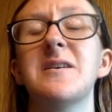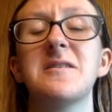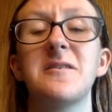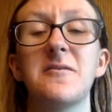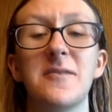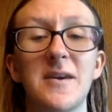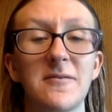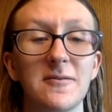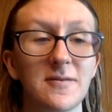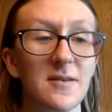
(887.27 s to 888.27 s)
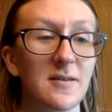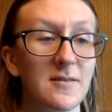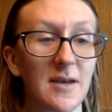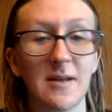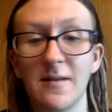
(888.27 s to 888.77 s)
he was a
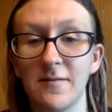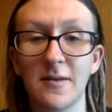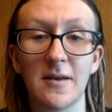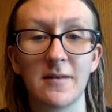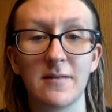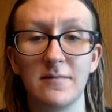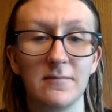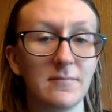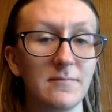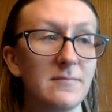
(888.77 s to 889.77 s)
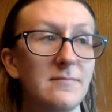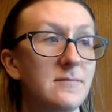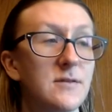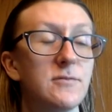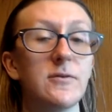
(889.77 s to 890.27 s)
tiny like
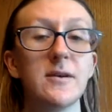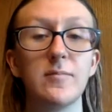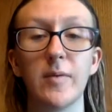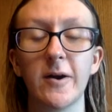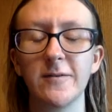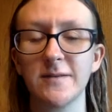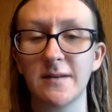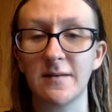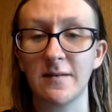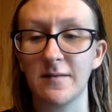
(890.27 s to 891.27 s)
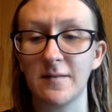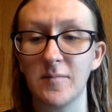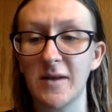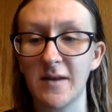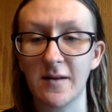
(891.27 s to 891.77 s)
twig person in the
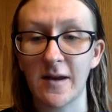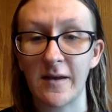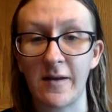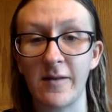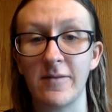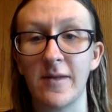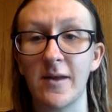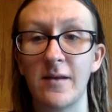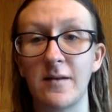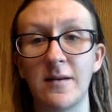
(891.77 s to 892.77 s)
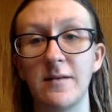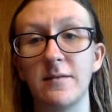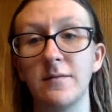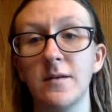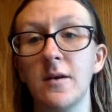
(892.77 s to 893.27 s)
beginning, and then
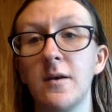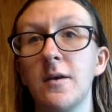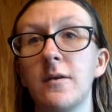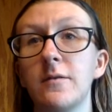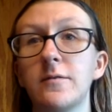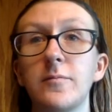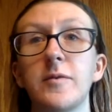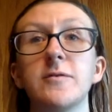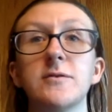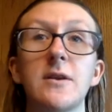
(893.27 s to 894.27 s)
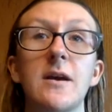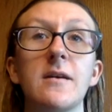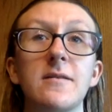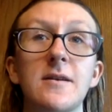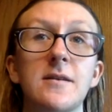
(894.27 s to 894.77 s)
he's super
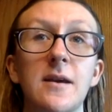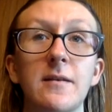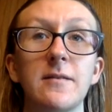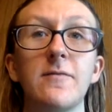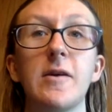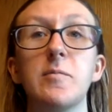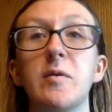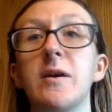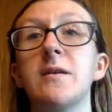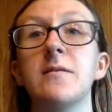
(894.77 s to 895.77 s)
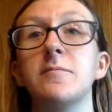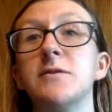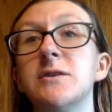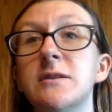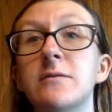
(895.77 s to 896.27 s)
strength and he has the vibranium
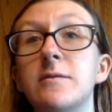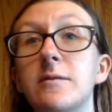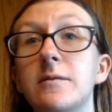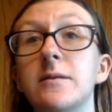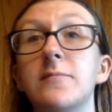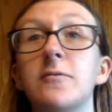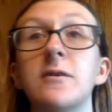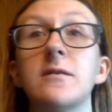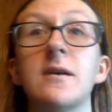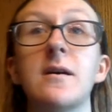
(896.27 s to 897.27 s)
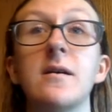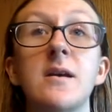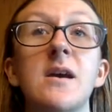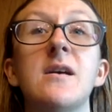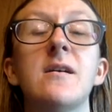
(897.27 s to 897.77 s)
shield and whatnot.
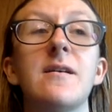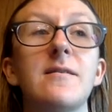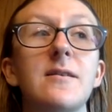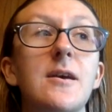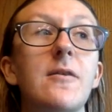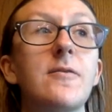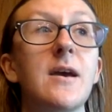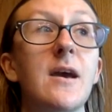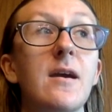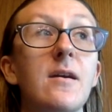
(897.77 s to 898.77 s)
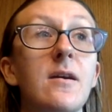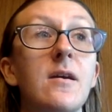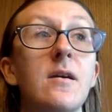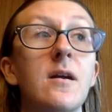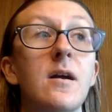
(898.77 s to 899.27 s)
And it's like, okay,
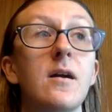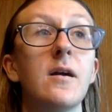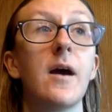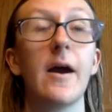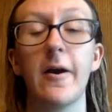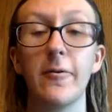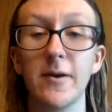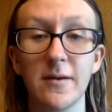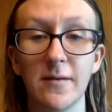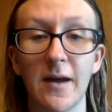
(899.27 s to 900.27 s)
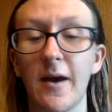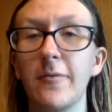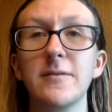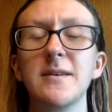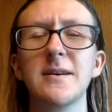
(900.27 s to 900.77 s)

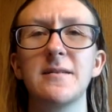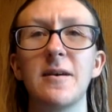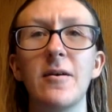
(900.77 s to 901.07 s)
how is that gonna